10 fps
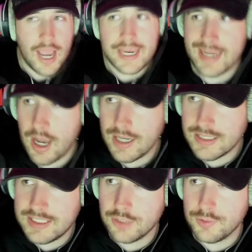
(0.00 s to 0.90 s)

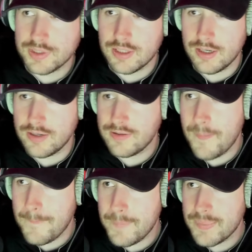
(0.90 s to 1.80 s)
cannot deal with the...
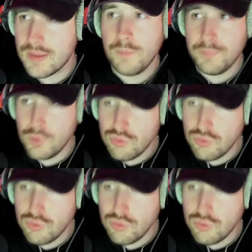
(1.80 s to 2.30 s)
I